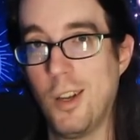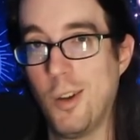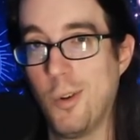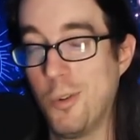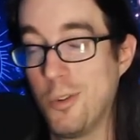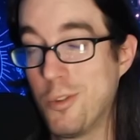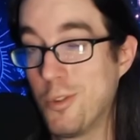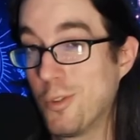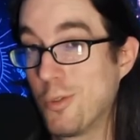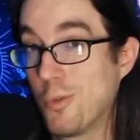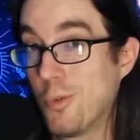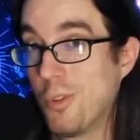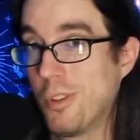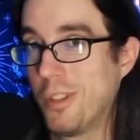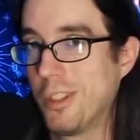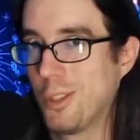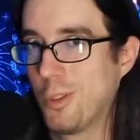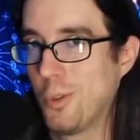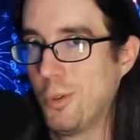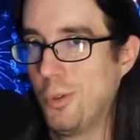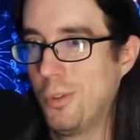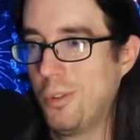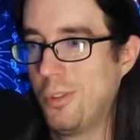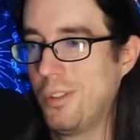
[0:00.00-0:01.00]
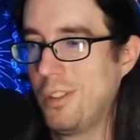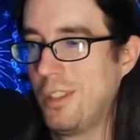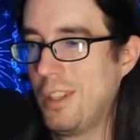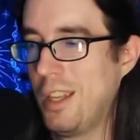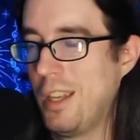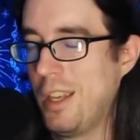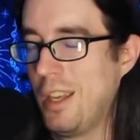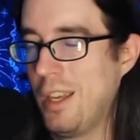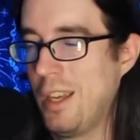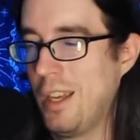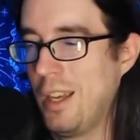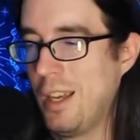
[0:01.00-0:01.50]
which is really cool.
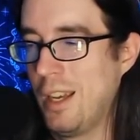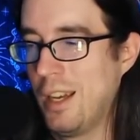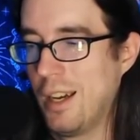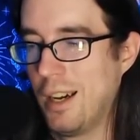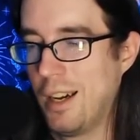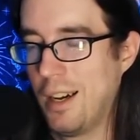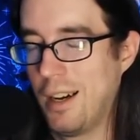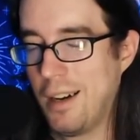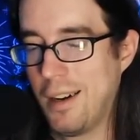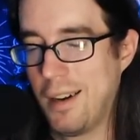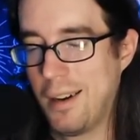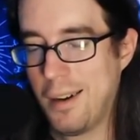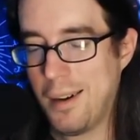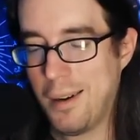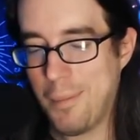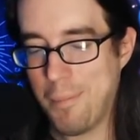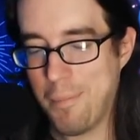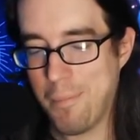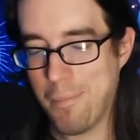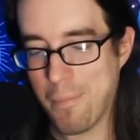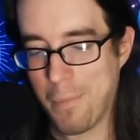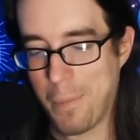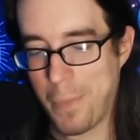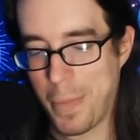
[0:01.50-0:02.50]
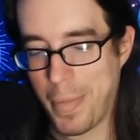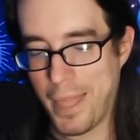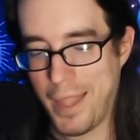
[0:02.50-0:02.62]
Um,